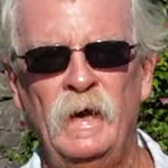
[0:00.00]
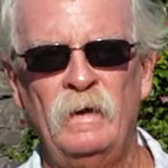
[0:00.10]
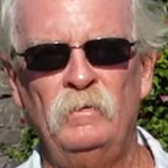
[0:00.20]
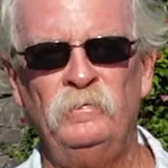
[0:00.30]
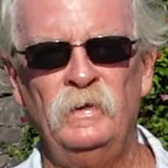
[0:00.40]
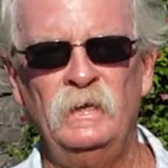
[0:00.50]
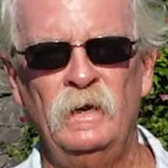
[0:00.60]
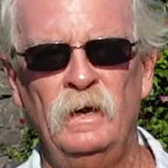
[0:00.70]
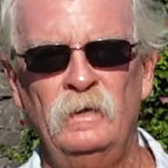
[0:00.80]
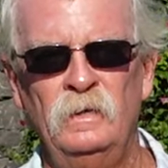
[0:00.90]
out of
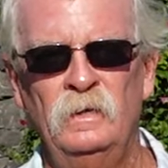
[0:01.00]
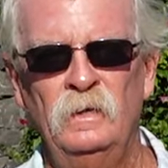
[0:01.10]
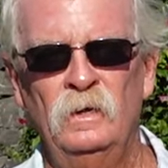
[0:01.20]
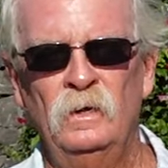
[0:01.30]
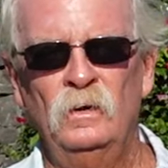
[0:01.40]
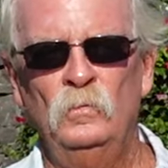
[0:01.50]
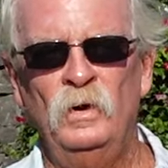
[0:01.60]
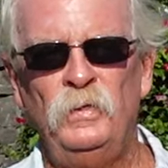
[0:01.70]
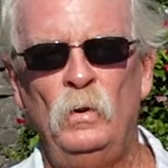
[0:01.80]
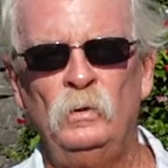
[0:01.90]
the
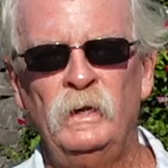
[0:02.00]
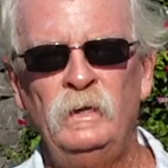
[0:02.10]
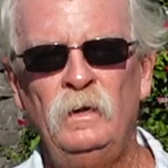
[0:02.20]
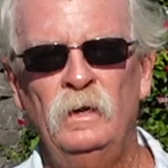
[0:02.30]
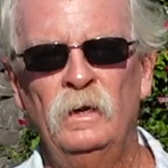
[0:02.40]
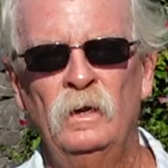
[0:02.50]
withholding.